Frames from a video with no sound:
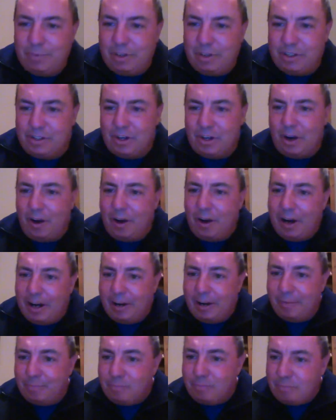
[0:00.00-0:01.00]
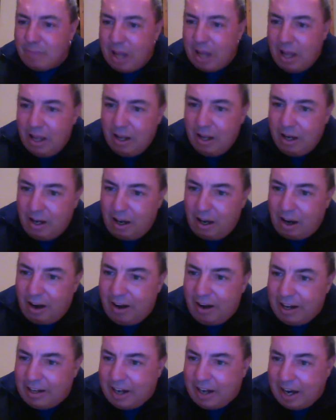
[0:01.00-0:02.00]
So all
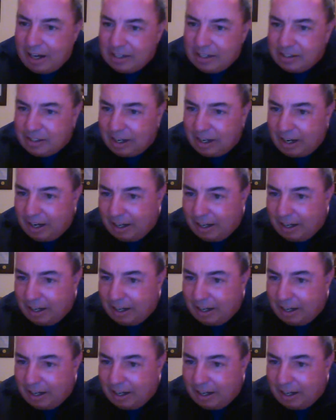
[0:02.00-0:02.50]
right, guys.